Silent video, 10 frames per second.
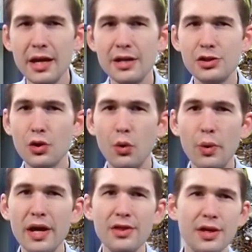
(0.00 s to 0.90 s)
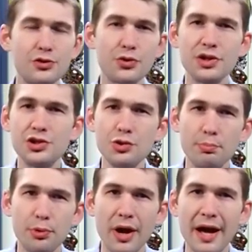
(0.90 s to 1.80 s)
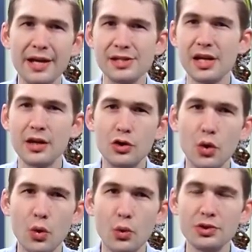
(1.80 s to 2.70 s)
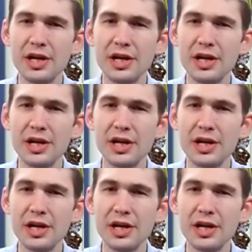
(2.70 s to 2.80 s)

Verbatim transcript: Is there a way that traditional brass and gold